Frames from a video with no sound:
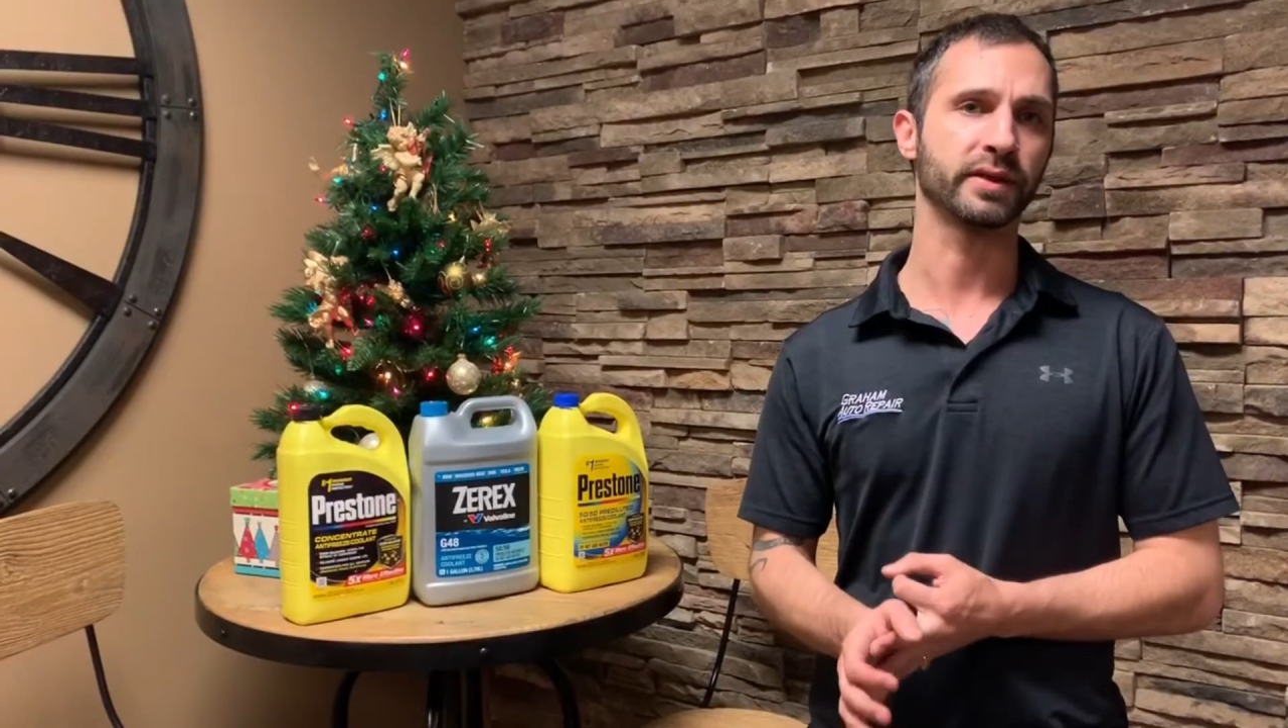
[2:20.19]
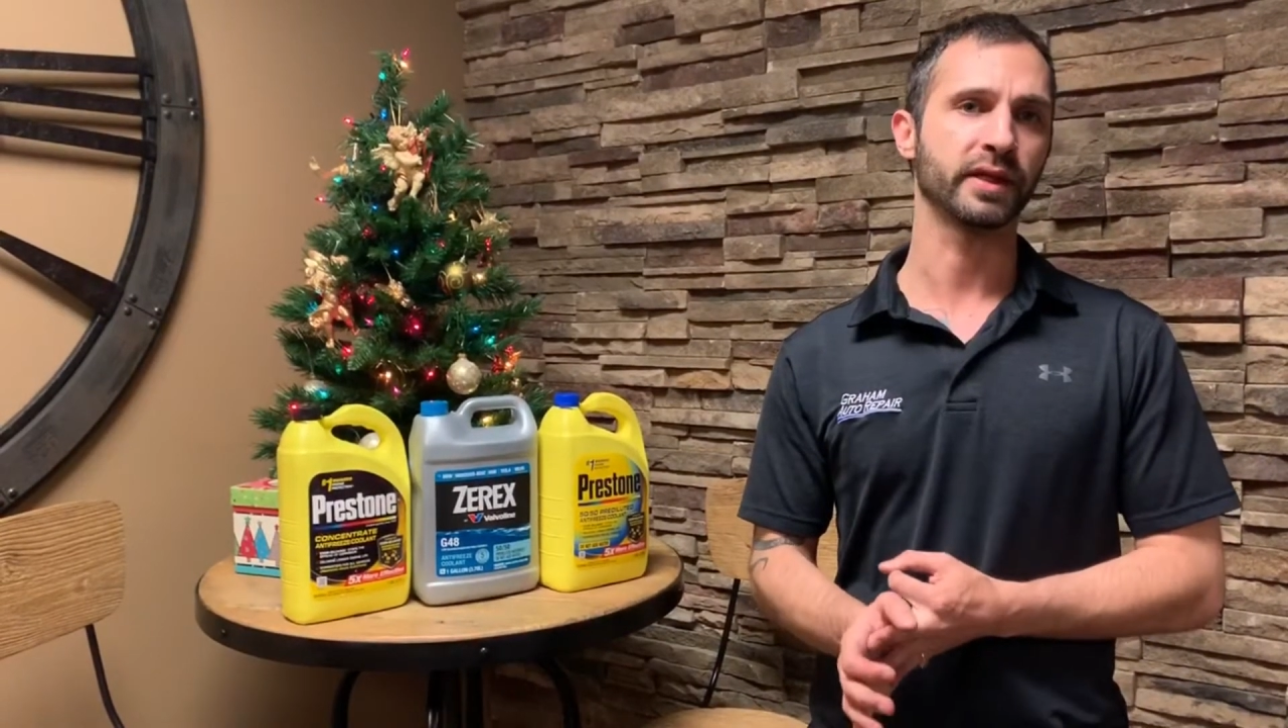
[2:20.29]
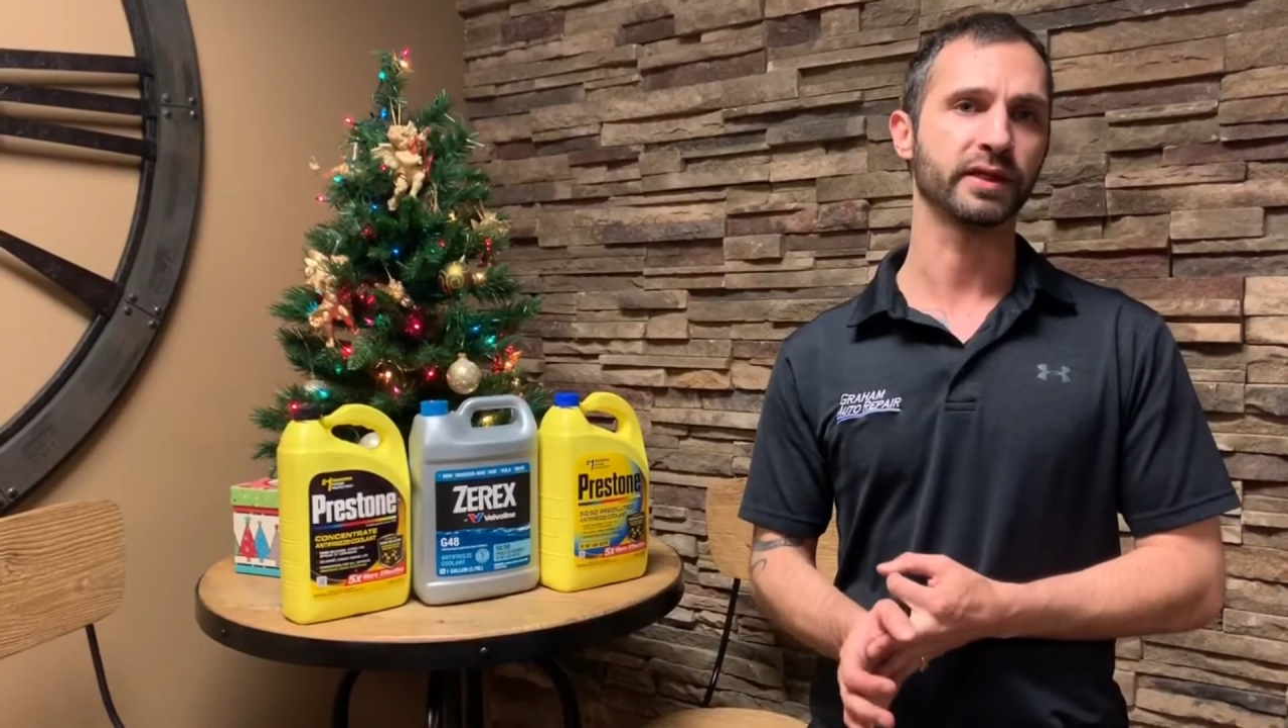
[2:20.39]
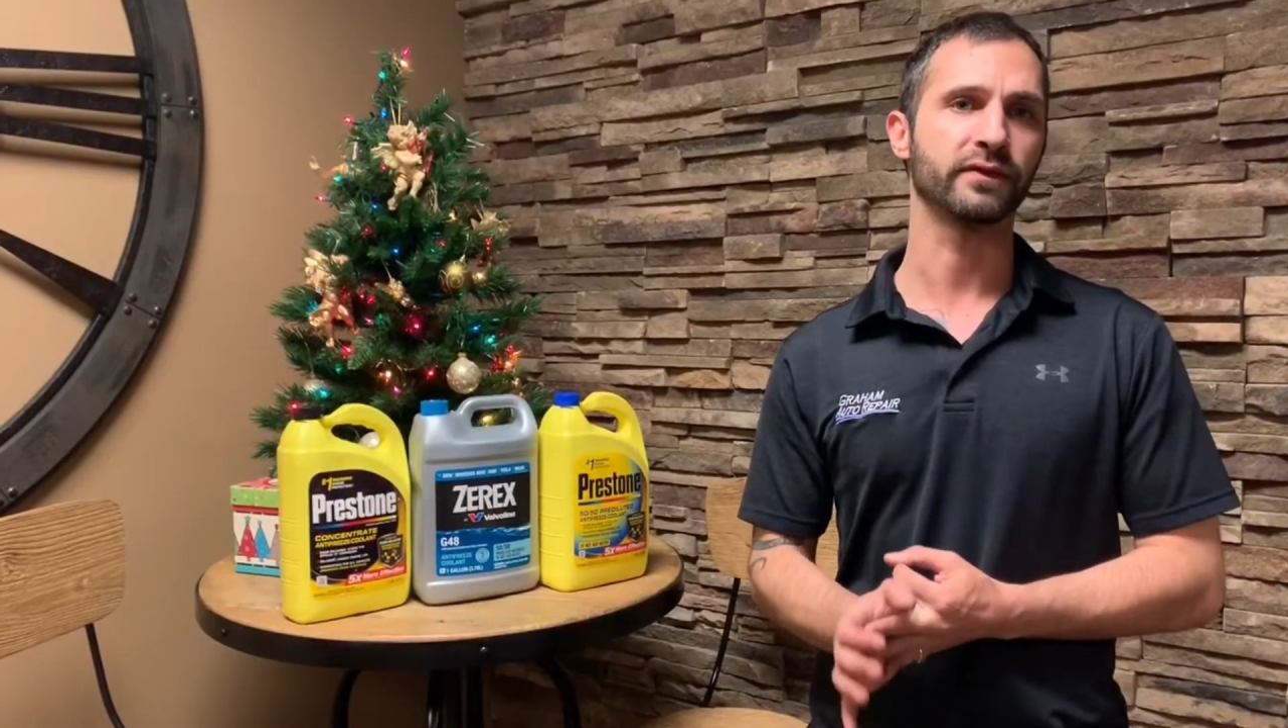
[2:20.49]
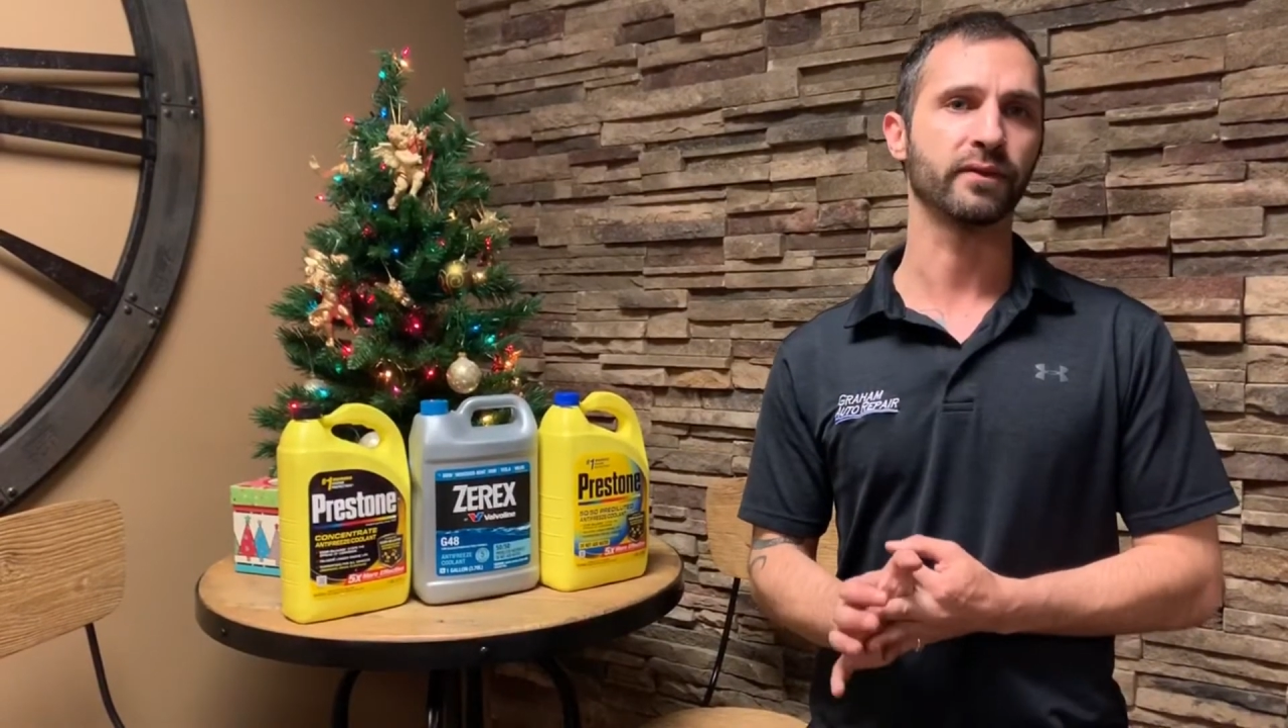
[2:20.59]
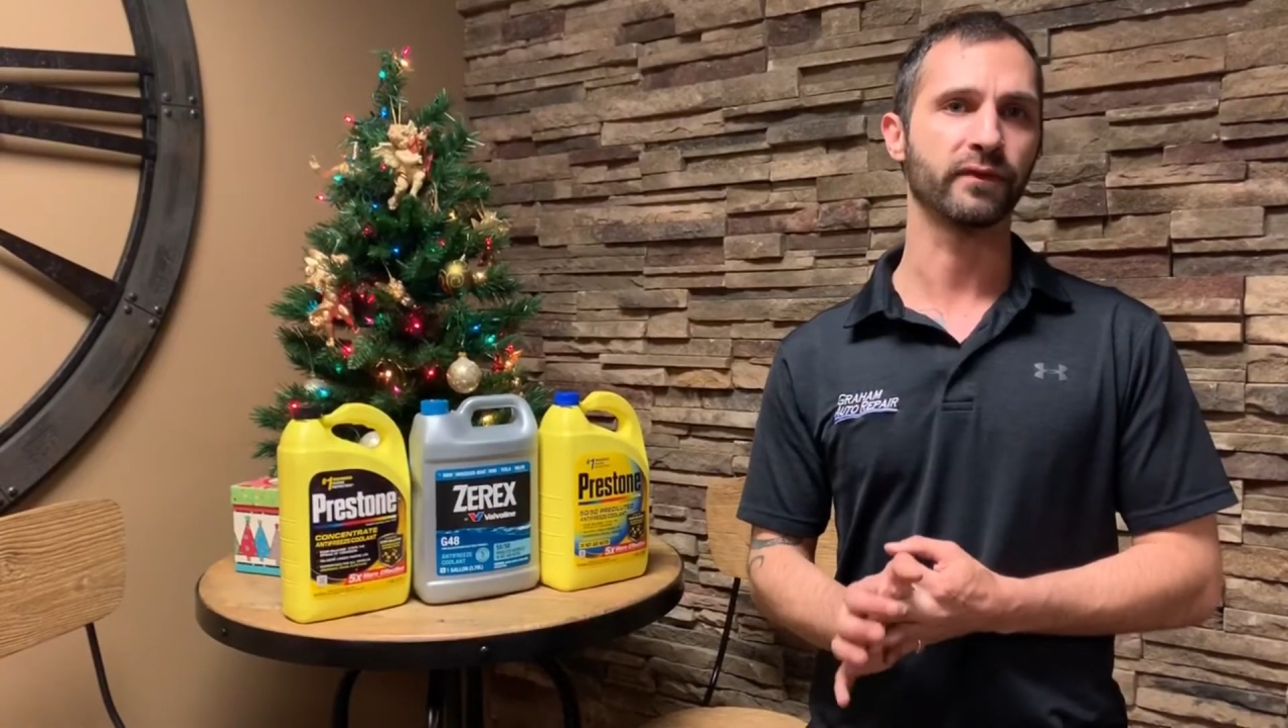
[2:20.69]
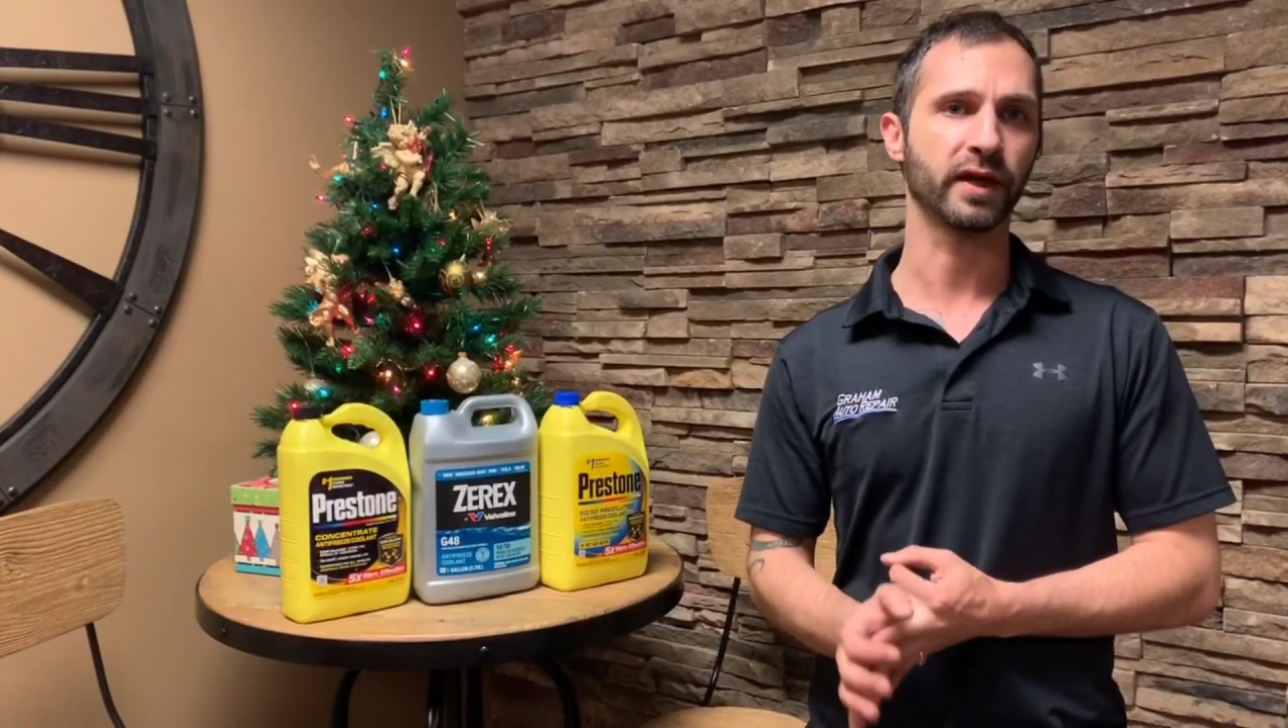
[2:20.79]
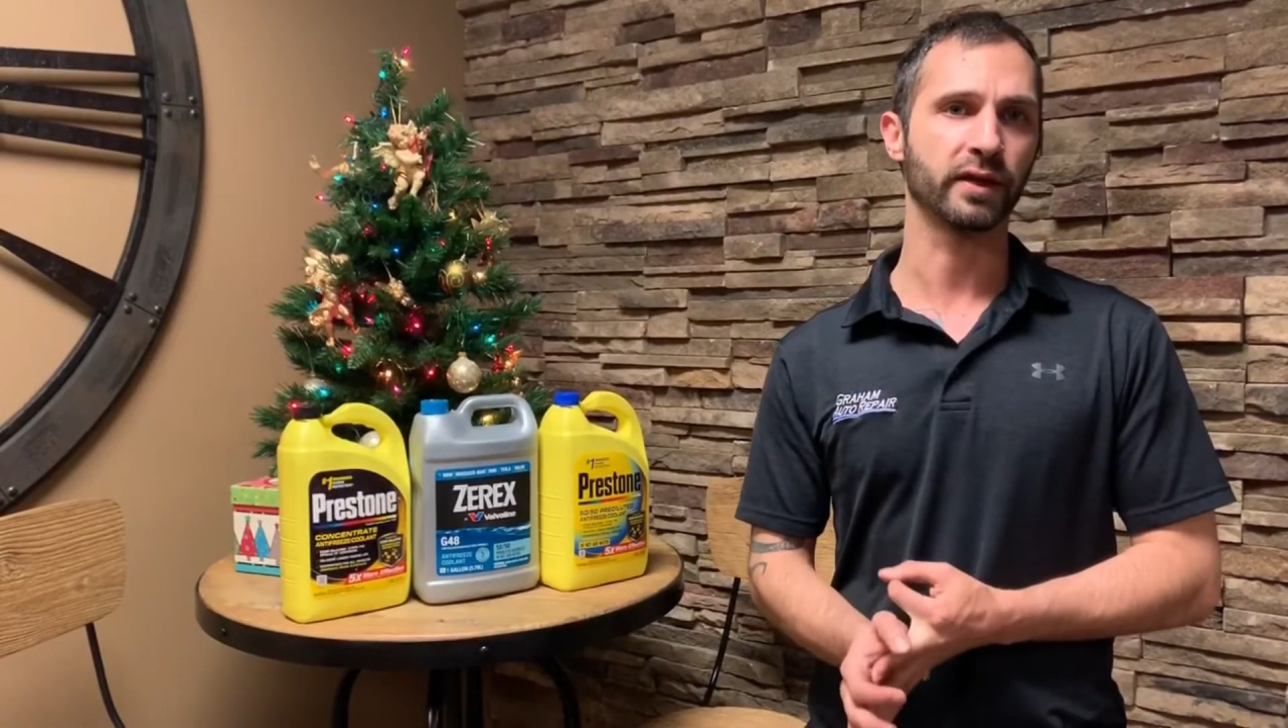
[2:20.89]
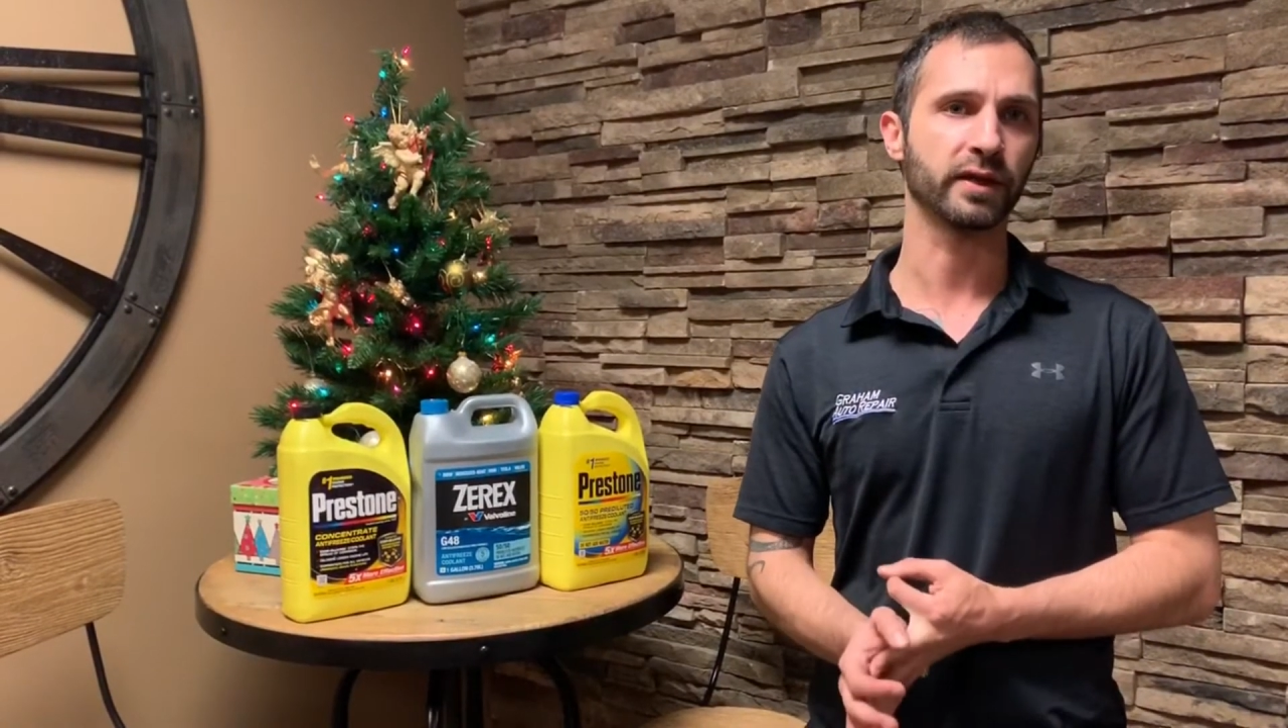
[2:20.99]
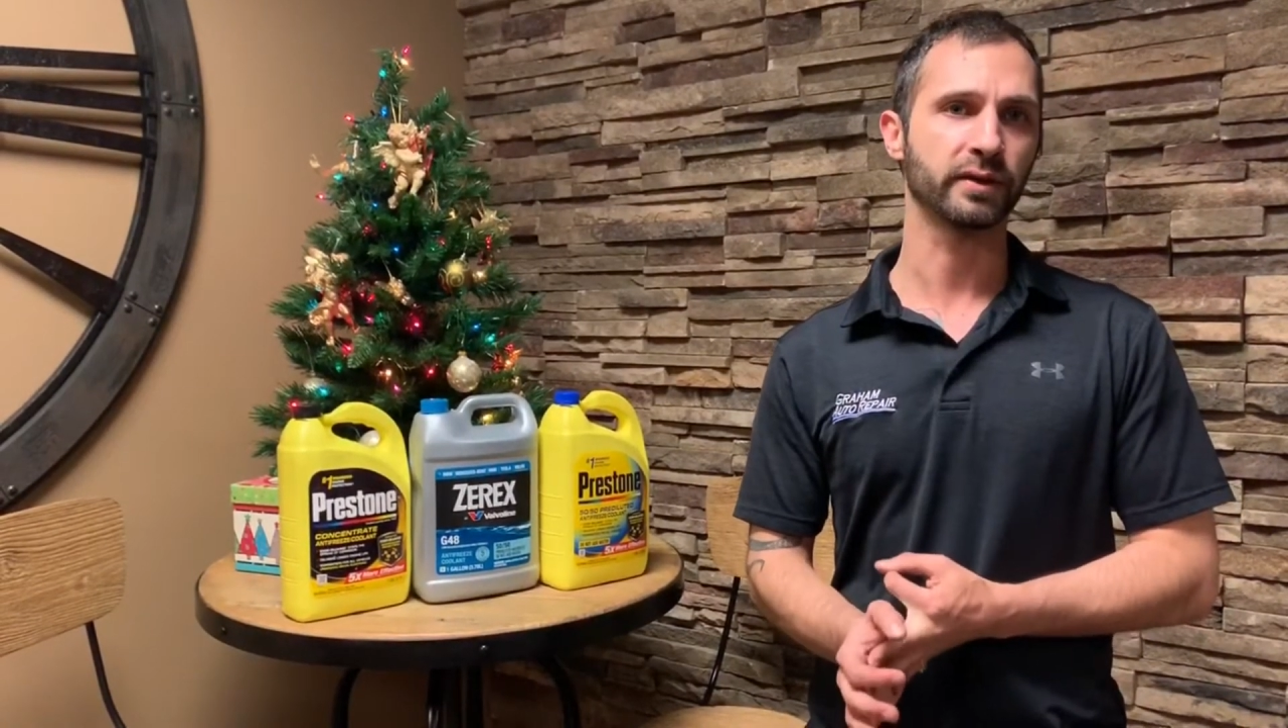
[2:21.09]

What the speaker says: things from failing.